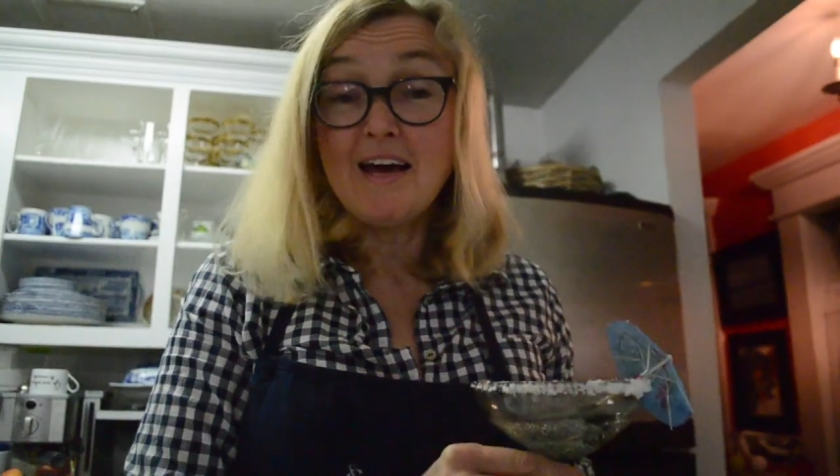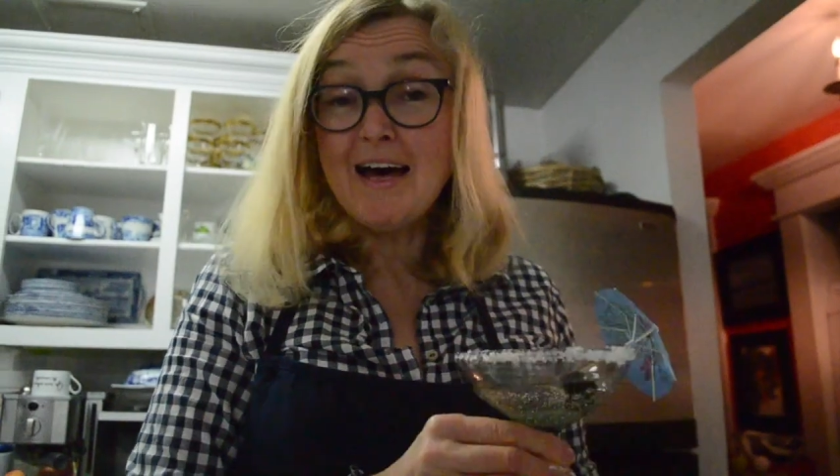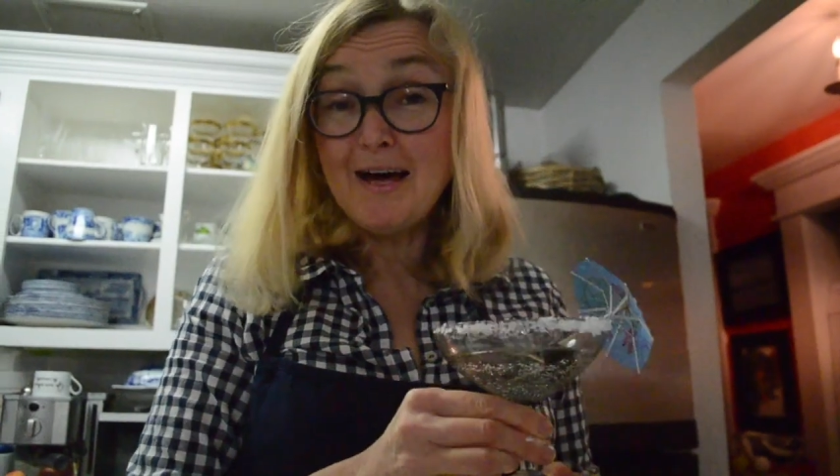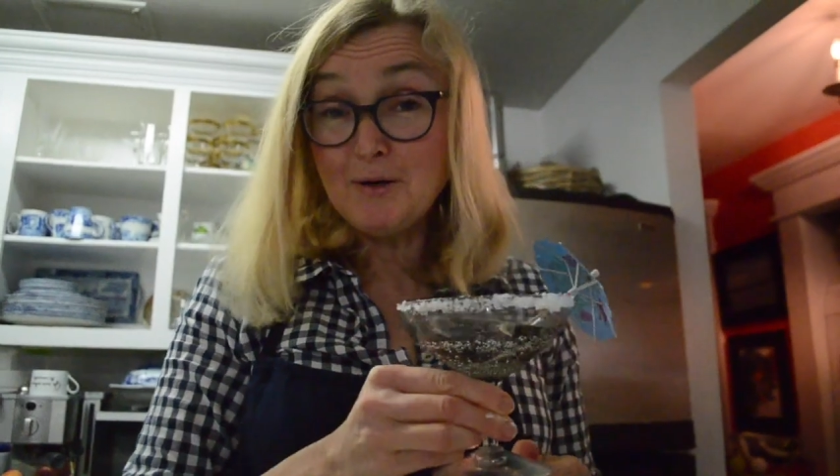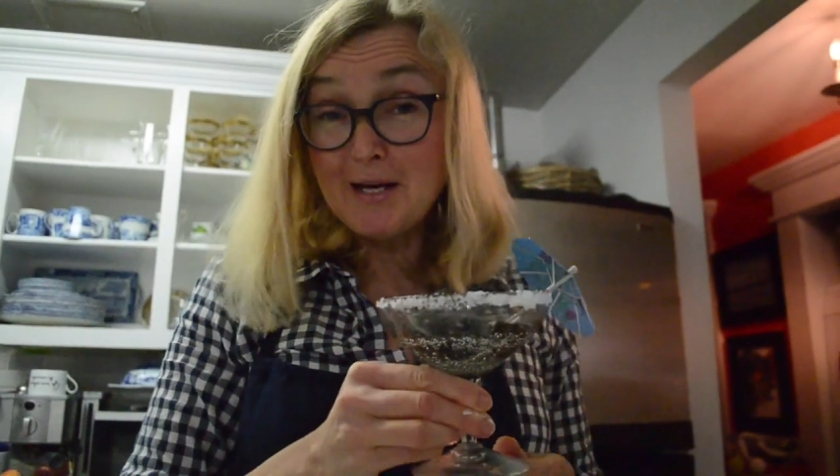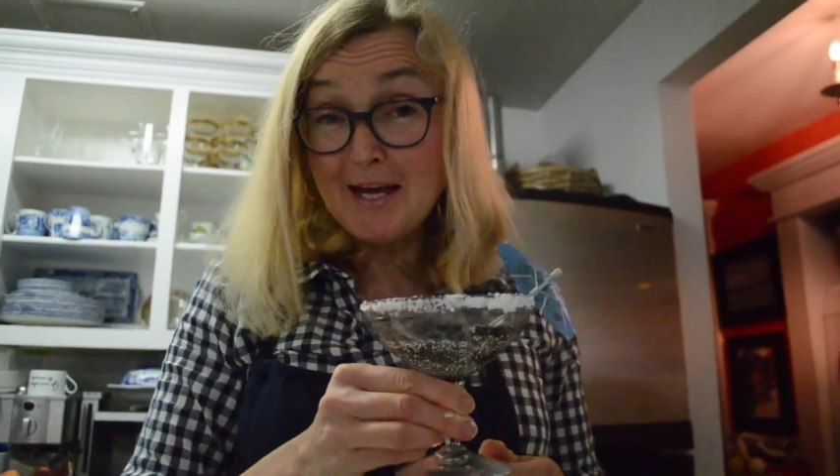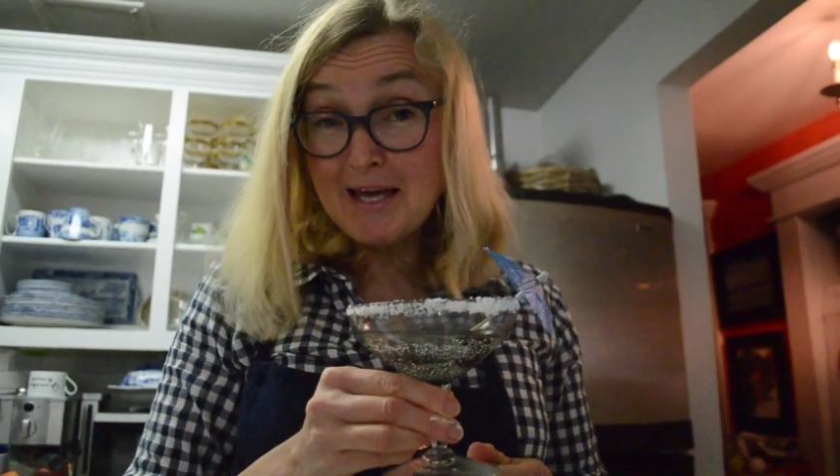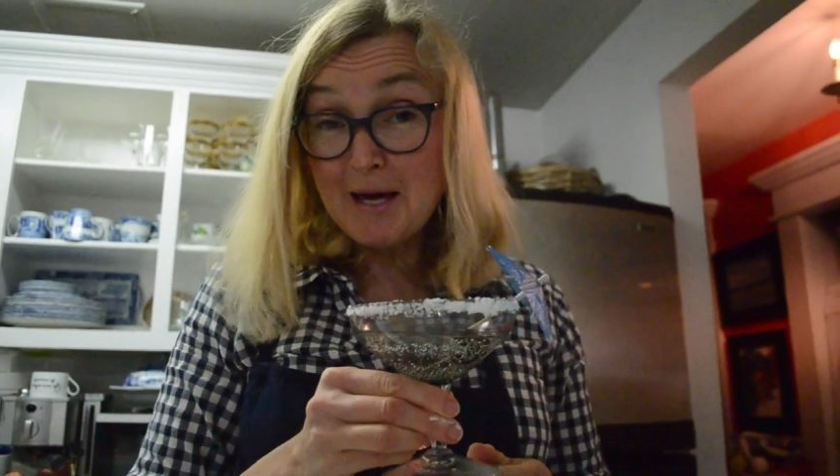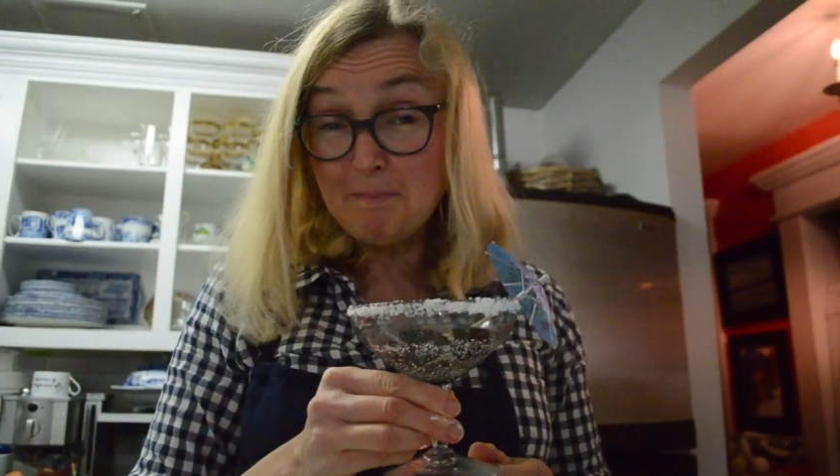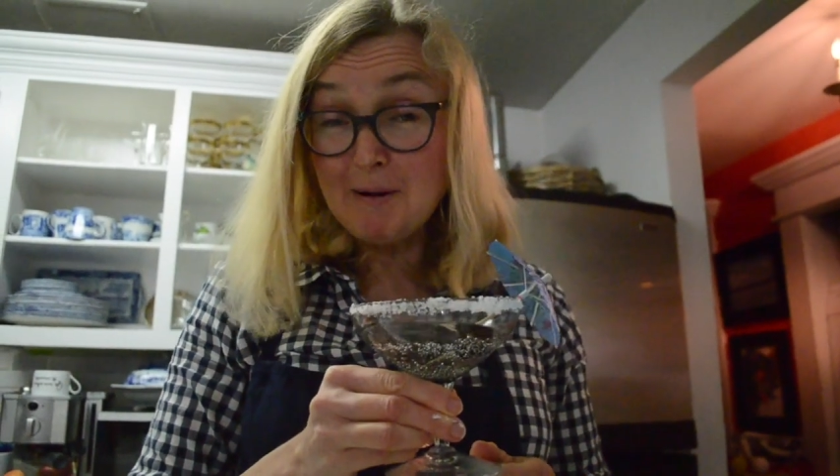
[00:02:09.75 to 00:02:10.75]
How did I
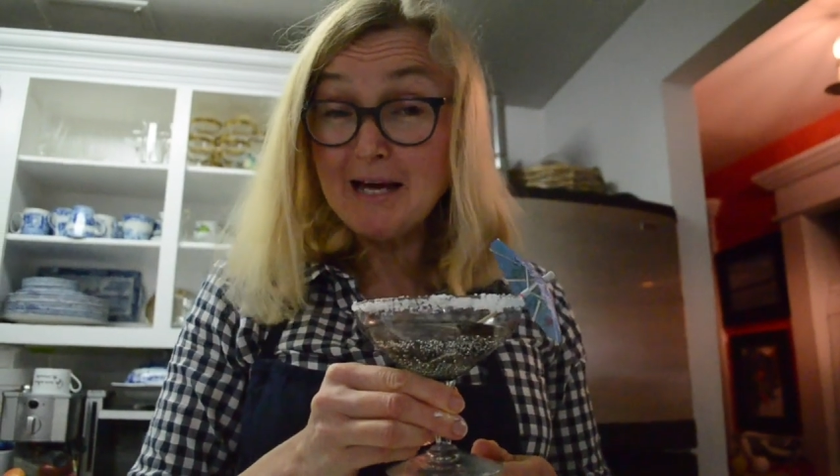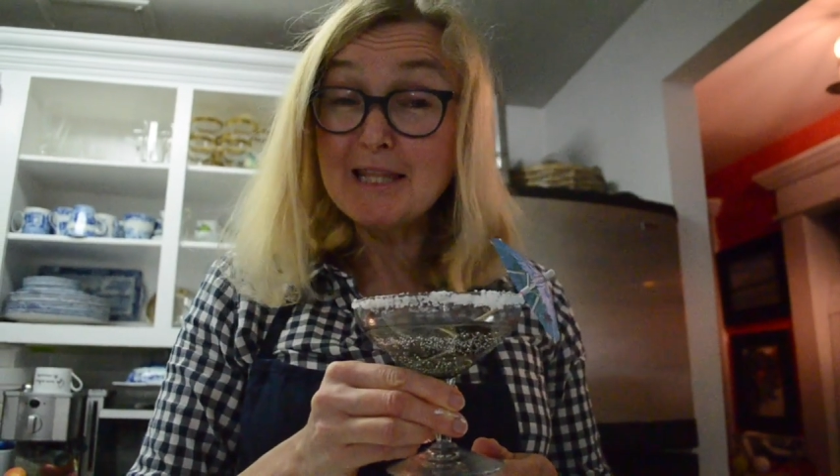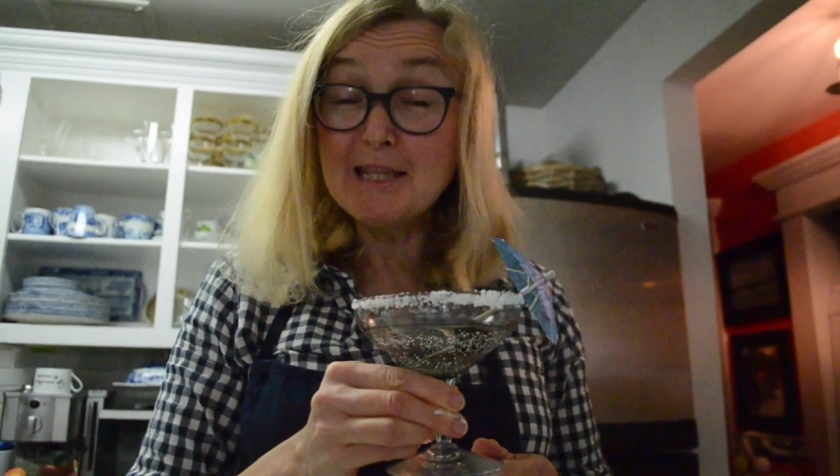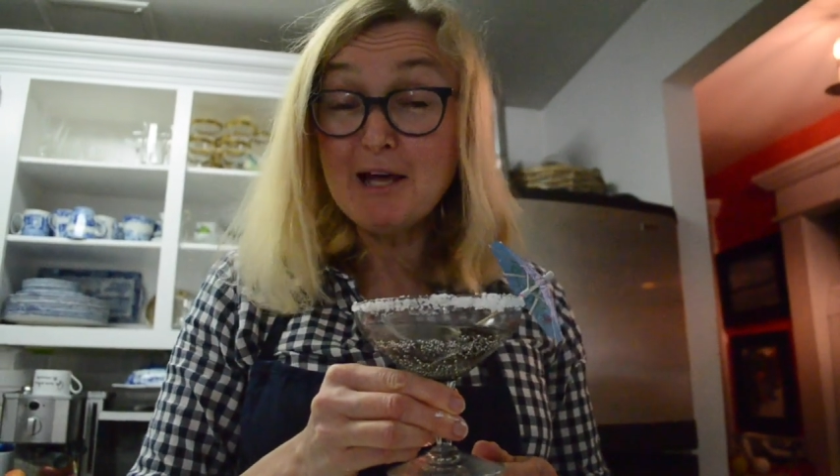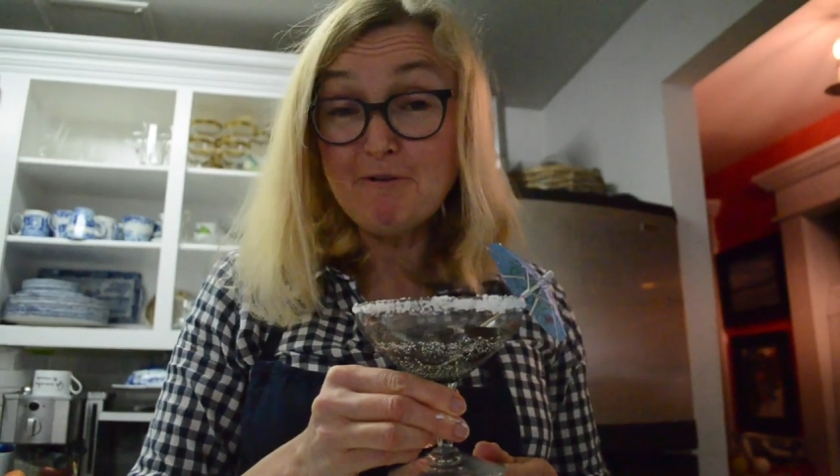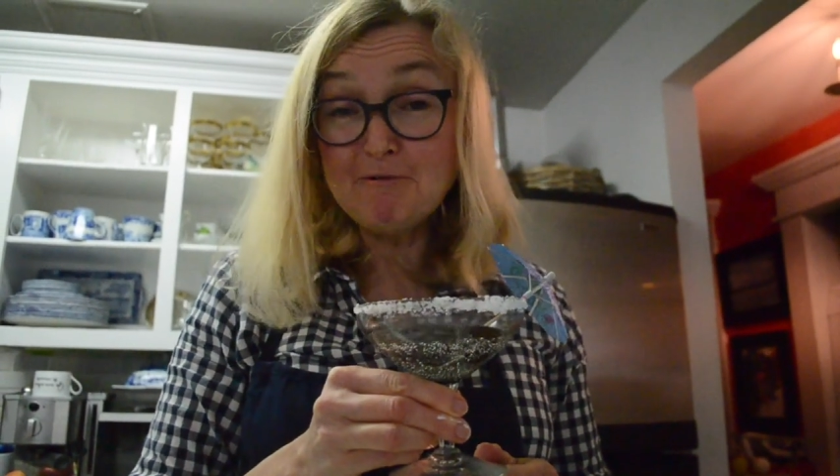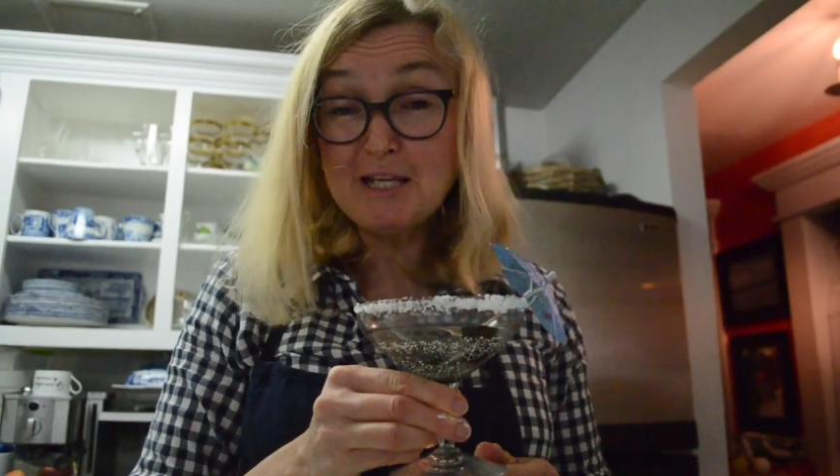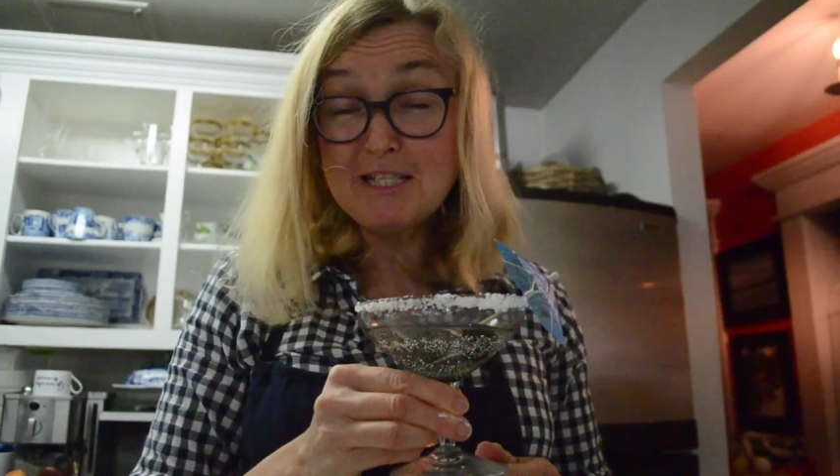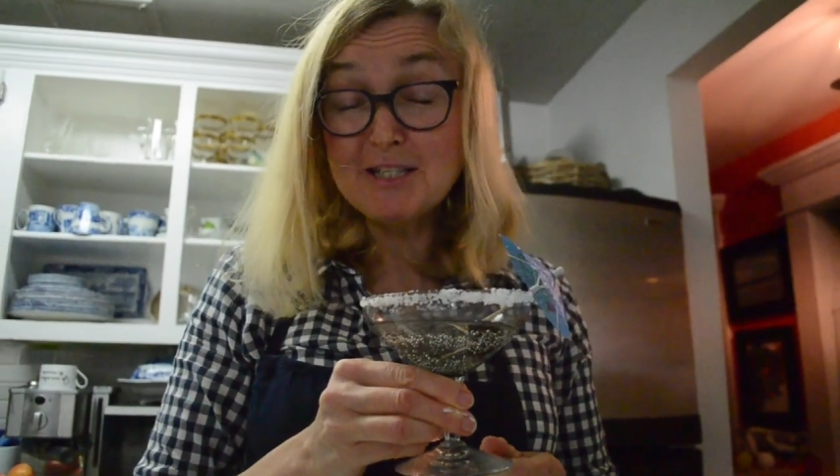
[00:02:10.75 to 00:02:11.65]
get my lovely